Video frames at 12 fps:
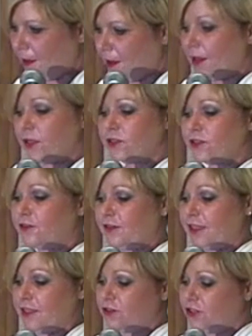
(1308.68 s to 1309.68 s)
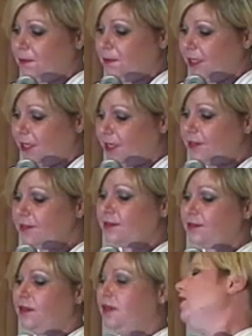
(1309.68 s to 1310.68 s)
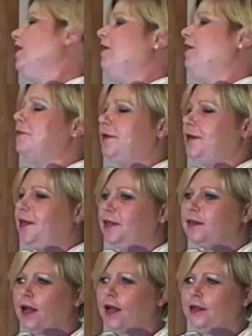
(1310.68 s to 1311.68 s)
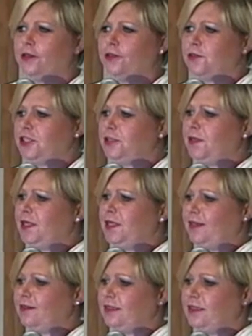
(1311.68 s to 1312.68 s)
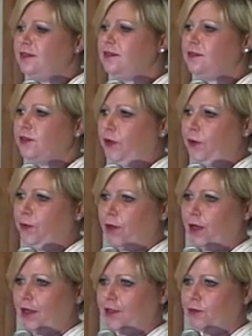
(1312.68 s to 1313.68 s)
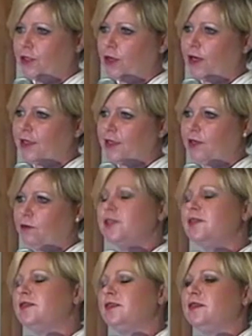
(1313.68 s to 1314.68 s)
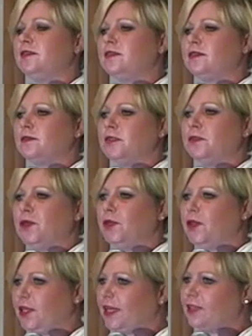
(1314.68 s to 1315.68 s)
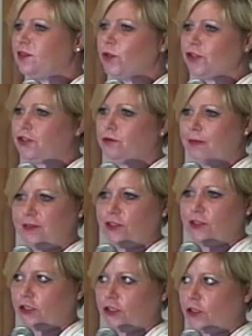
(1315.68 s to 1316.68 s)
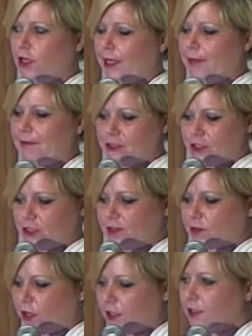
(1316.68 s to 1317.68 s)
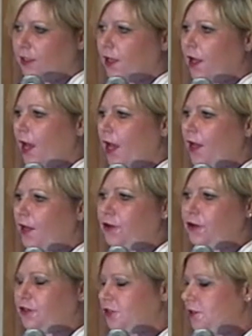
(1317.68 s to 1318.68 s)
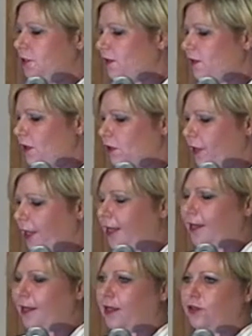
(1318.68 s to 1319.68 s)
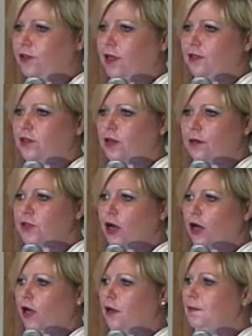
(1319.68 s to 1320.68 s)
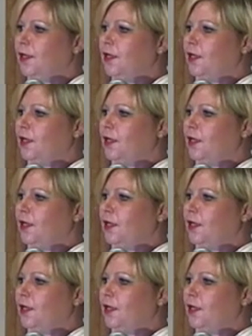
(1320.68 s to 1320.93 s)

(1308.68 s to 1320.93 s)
Surveys, GPS. Everybody kind of knows what GPS is. So you would go out there once the system is built, and that's what you base your alignment sheets on. And you could just use a little handheld TomTom.